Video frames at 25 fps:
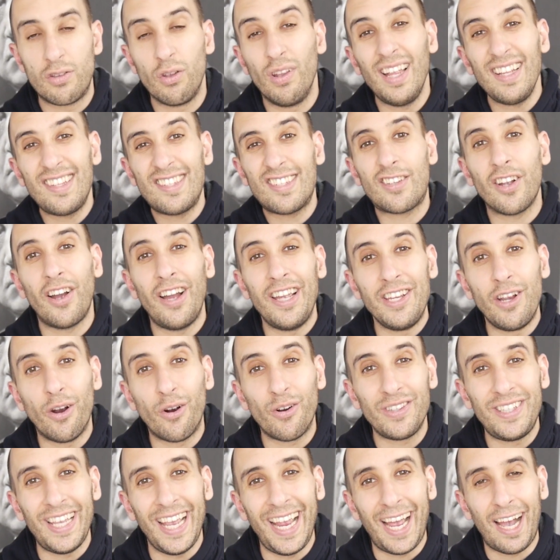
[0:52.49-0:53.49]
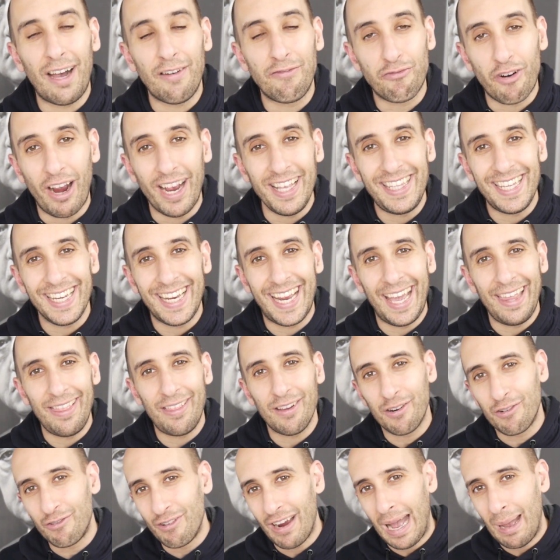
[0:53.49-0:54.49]
So let's start your day off right
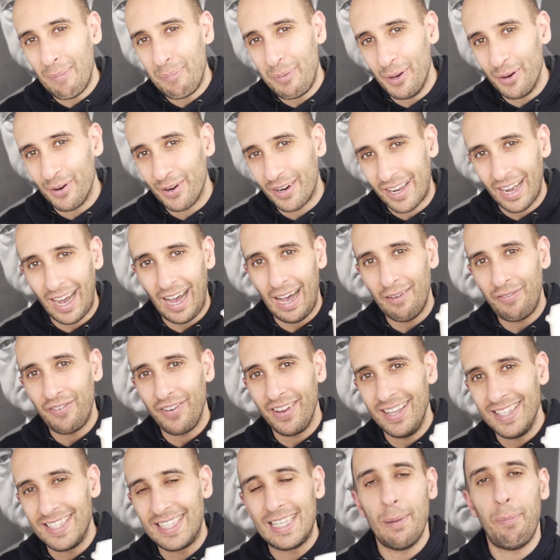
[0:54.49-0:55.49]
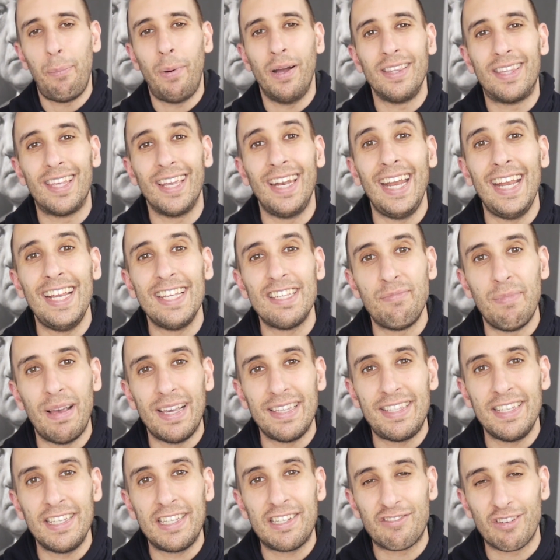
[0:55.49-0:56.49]
together, grab your coffee and sip on today's
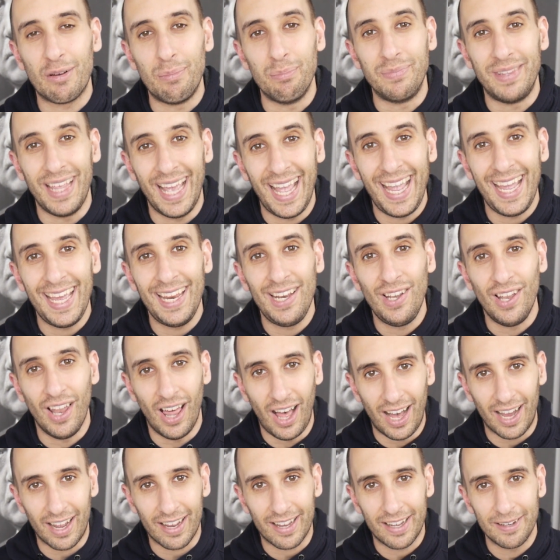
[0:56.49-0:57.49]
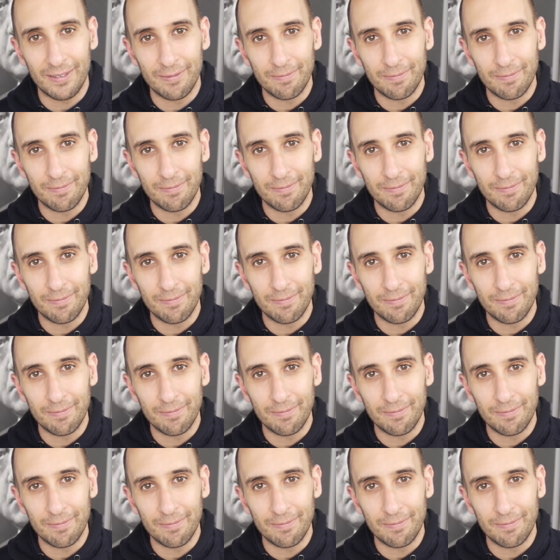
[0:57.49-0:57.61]
message from Dan Lok.